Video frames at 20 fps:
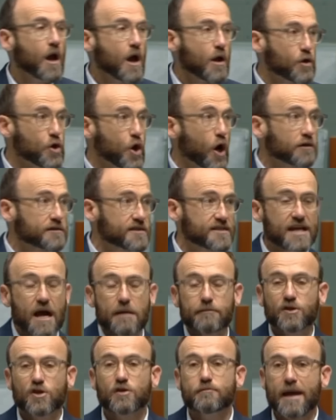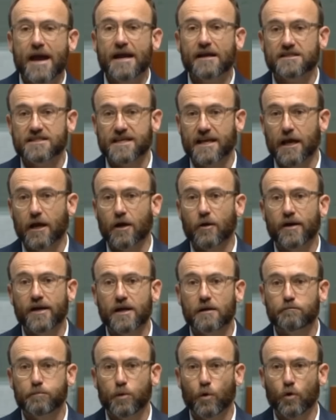not some
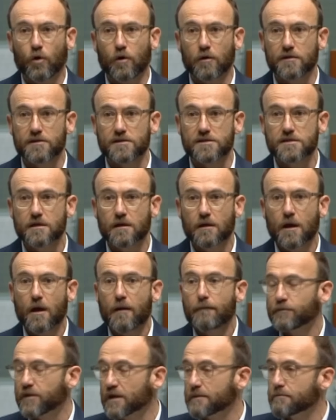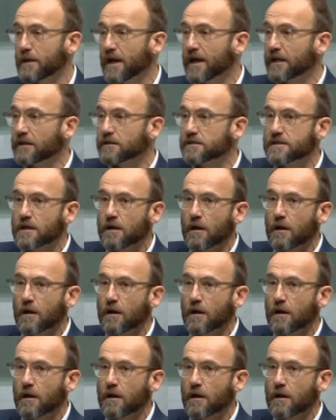humanitarian pause that means